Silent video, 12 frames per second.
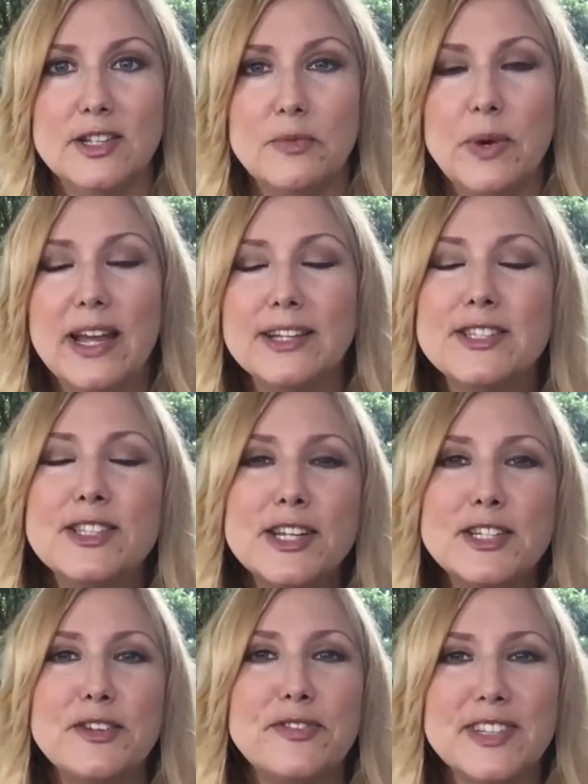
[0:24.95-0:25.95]
And we had
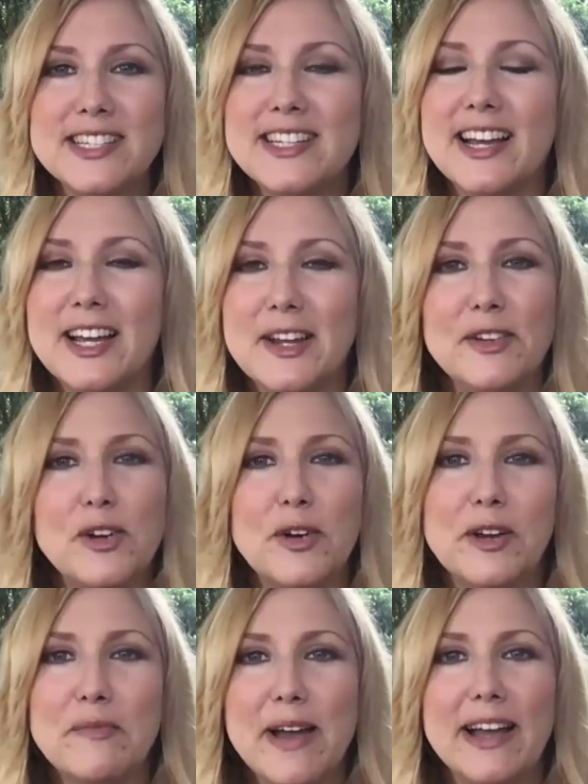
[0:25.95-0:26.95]
such a fun time
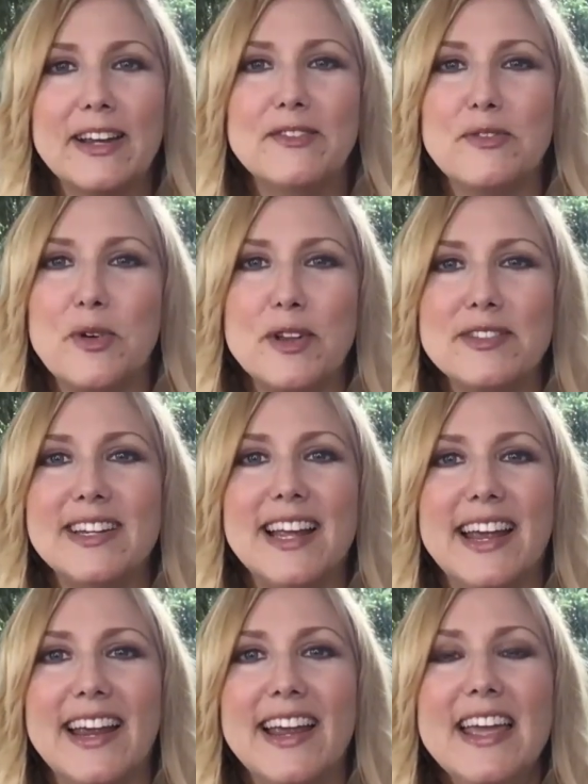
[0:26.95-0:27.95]
going back and forth
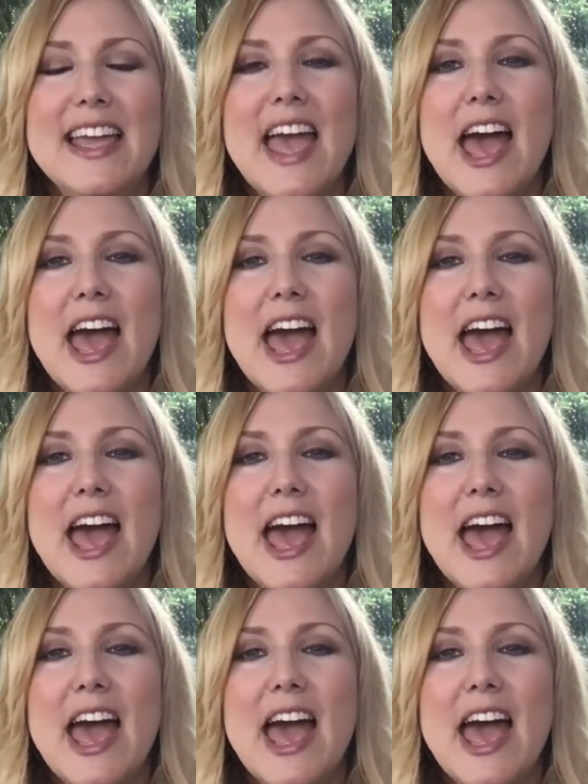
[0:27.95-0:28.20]
today,